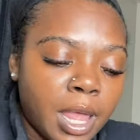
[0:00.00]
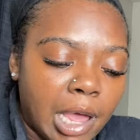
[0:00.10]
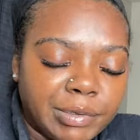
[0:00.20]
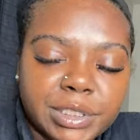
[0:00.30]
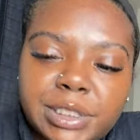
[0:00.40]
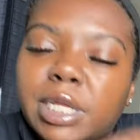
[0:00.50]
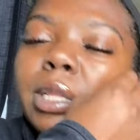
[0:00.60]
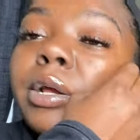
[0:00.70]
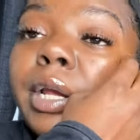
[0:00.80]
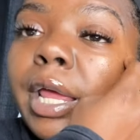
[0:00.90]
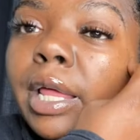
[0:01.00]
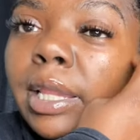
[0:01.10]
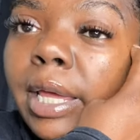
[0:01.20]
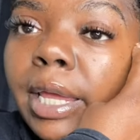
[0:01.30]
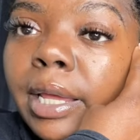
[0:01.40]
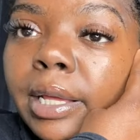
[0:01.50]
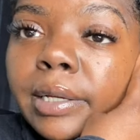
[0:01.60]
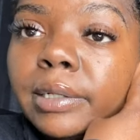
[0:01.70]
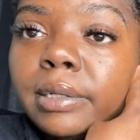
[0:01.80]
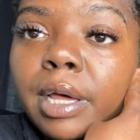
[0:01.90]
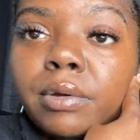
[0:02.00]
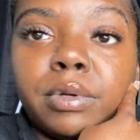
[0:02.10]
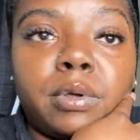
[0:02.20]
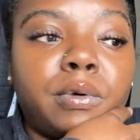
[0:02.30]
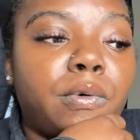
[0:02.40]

I was just telling her that, like, I don't know